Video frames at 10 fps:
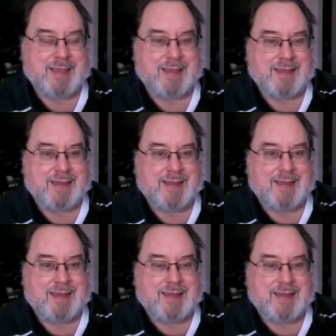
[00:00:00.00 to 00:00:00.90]

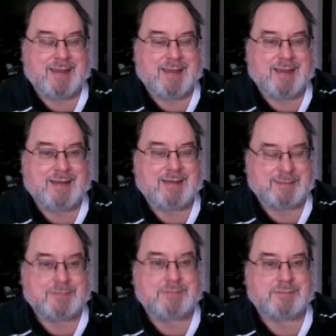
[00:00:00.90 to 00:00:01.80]

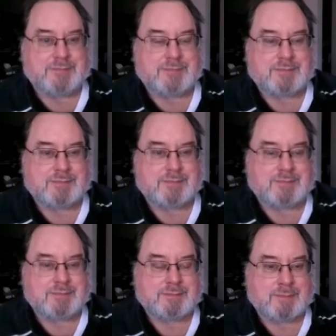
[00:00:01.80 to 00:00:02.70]

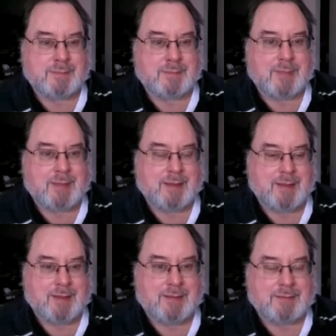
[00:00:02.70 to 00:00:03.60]

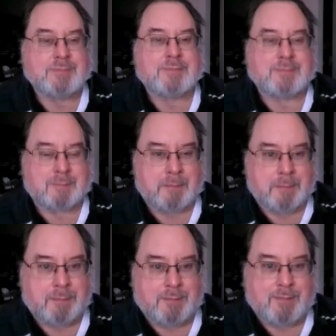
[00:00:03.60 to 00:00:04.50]

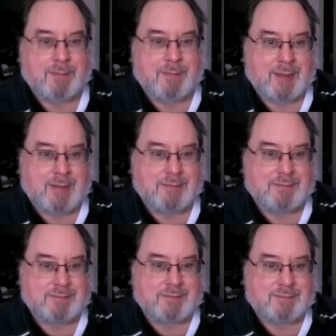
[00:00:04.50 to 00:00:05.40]

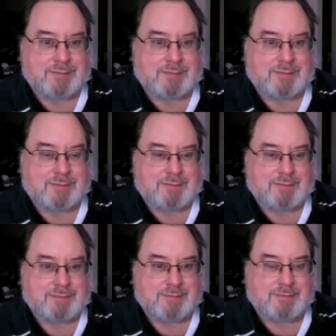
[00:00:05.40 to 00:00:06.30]

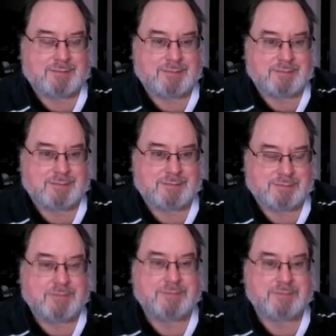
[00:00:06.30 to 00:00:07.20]

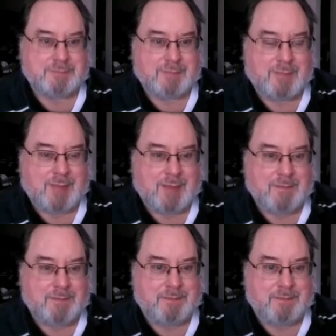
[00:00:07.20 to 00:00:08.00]
This person isn't speaking.